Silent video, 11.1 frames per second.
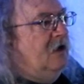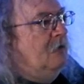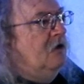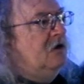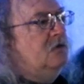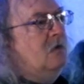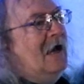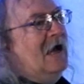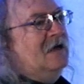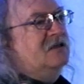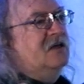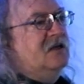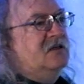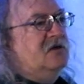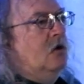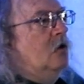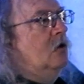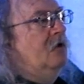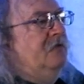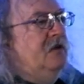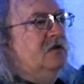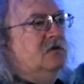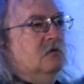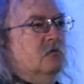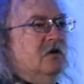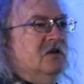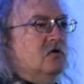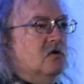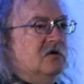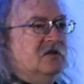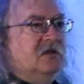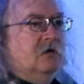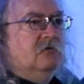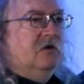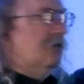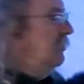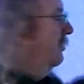network to access all of these resources out there